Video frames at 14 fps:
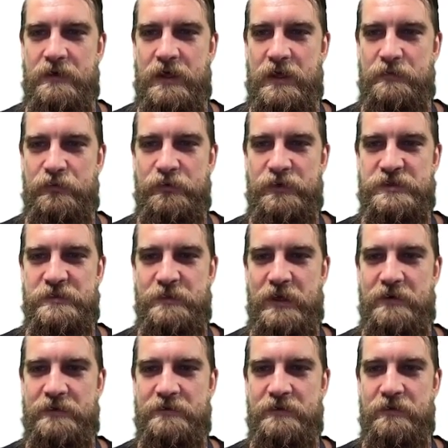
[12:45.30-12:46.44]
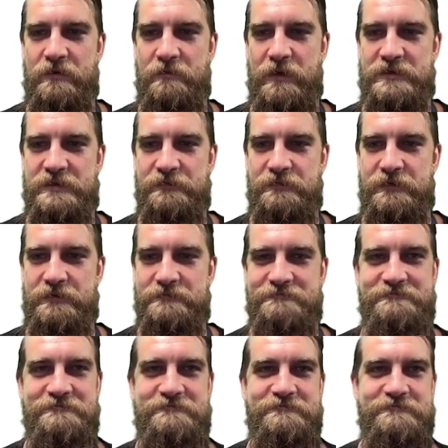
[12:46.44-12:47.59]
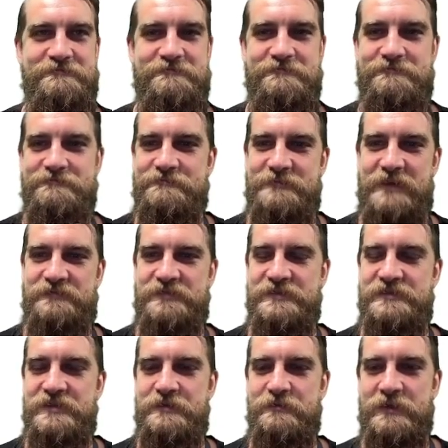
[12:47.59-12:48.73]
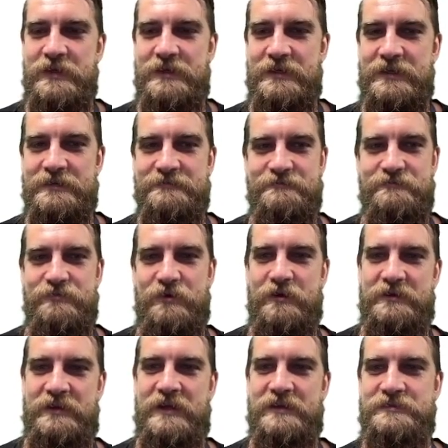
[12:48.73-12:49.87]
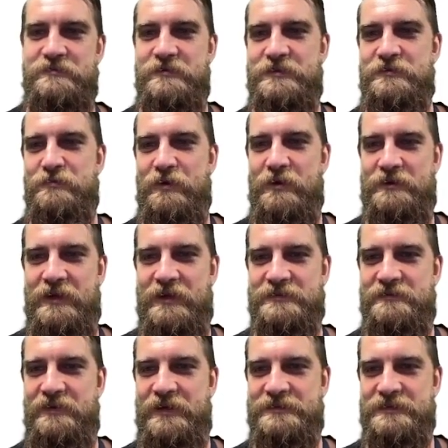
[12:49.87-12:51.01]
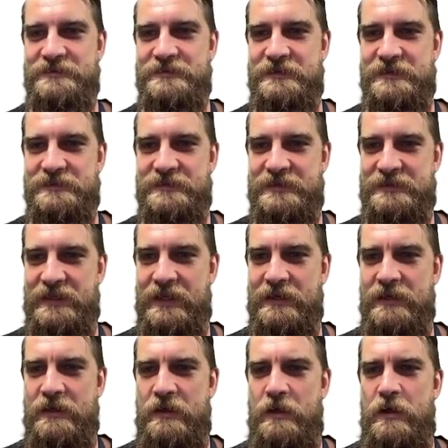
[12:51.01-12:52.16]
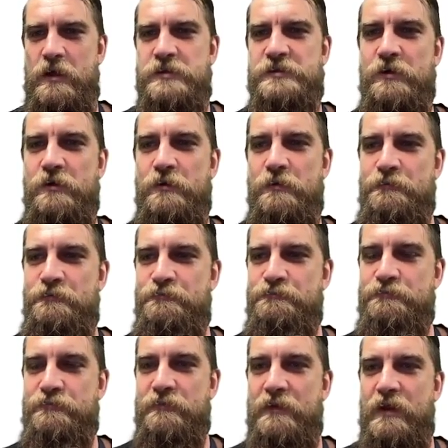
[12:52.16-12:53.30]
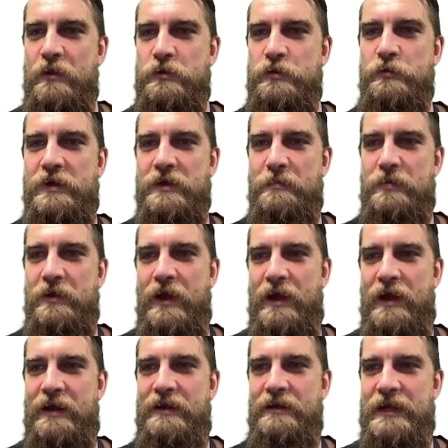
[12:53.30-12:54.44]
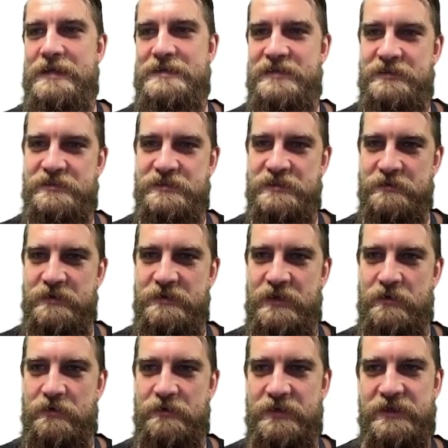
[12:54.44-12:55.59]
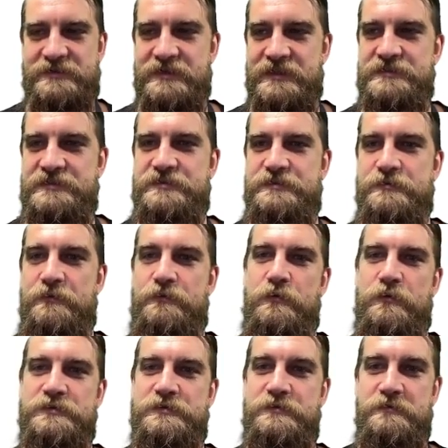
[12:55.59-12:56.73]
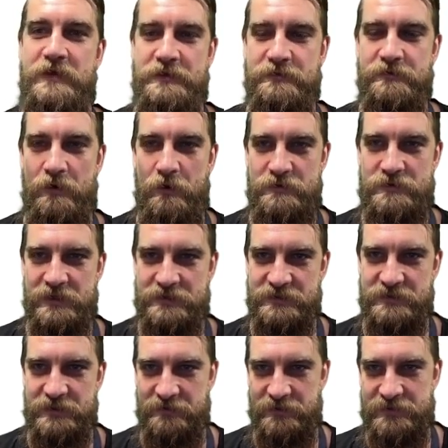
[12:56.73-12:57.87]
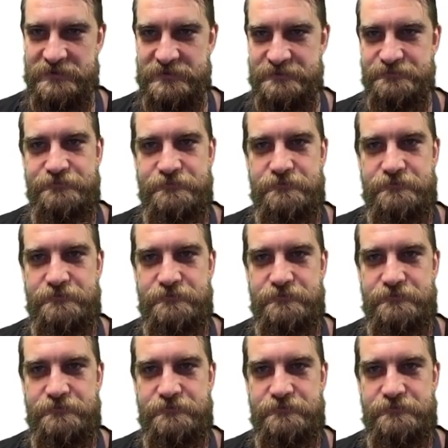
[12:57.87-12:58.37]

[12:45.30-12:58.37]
I preach about in all my different FCC-related traditional broadcast classes and things like that. So you can apply a dictionary that already exists, or of course create your own dictionaries,